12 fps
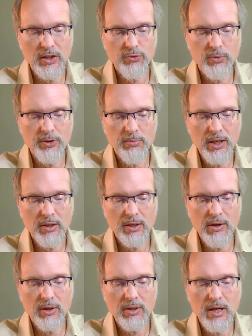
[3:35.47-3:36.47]
This will depend
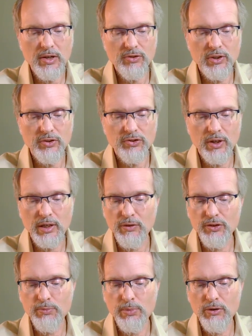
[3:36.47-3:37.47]
on our conscience, on
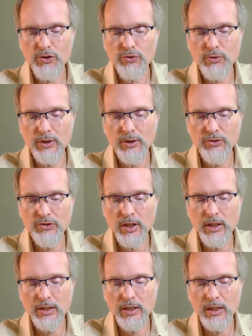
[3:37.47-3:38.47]
our spiritual
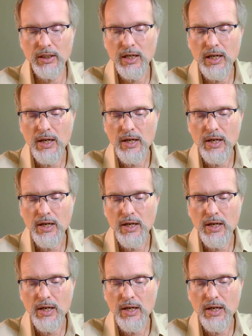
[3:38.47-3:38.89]
lucidity,